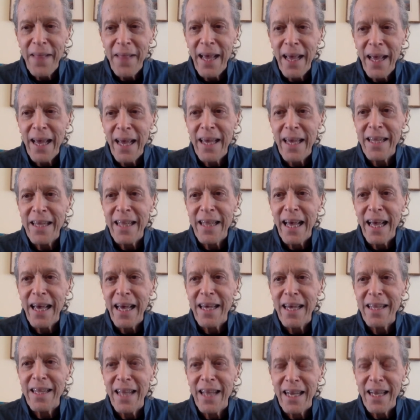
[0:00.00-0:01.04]

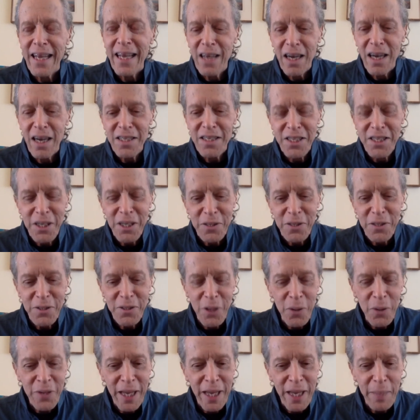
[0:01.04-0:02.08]
they touched you
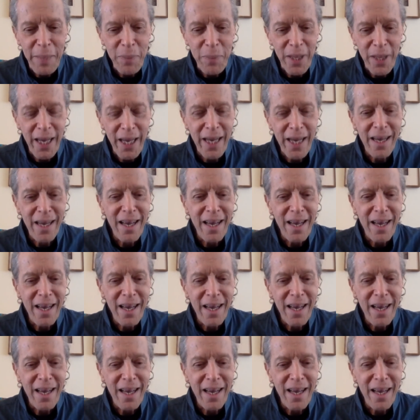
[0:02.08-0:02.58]
so deeply.